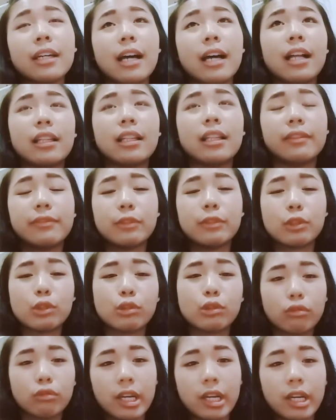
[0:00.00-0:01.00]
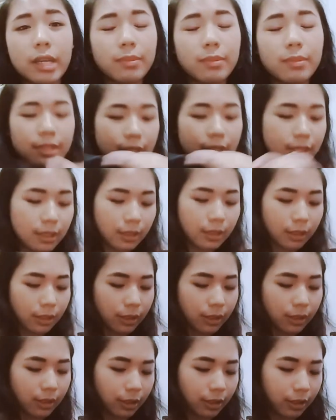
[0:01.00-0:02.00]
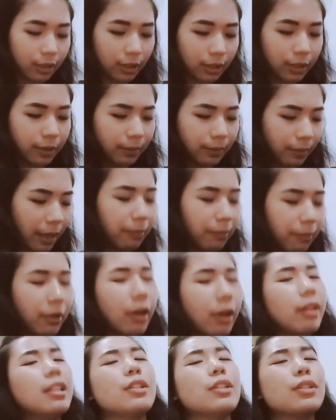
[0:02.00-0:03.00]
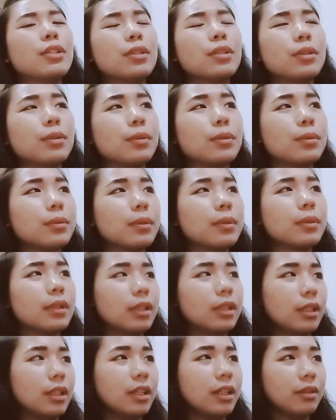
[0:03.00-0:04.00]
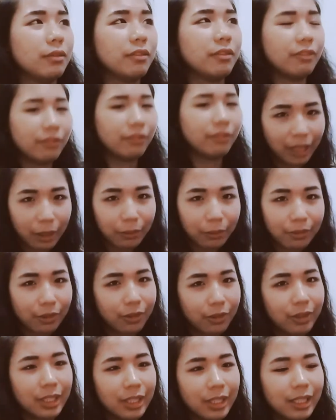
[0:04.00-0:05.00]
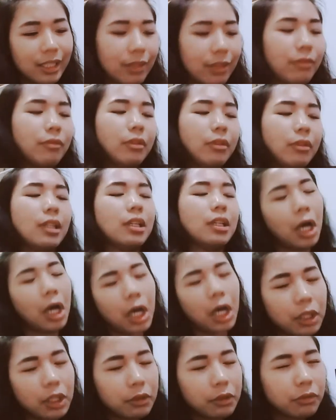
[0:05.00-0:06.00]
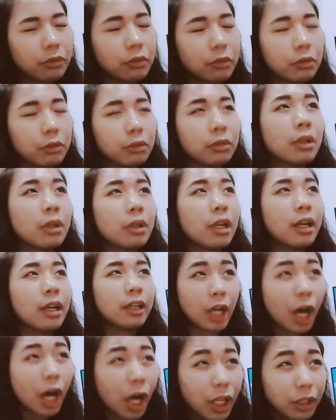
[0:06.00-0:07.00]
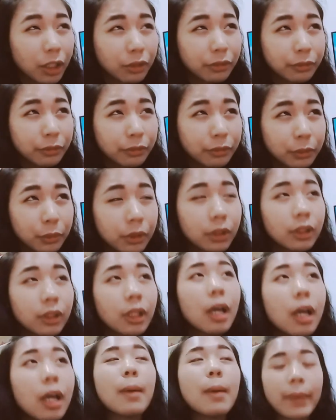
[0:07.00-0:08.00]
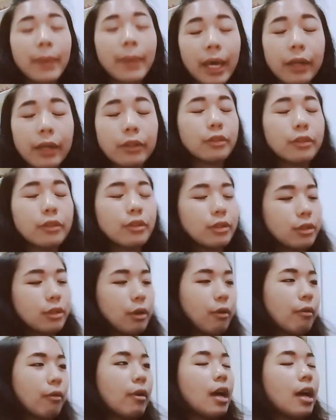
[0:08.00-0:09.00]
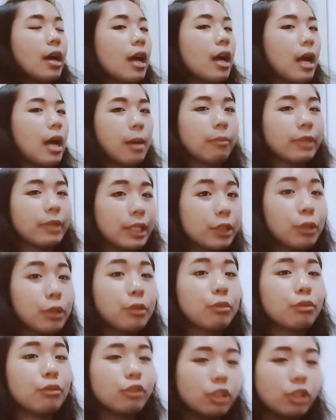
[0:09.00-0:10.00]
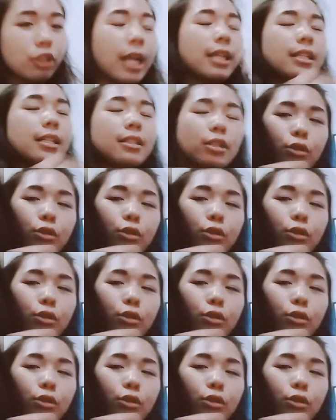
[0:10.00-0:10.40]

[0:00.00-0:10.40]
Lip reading: I love stripes. I'm not into flowery and really colorful patterns, so I'm into checked and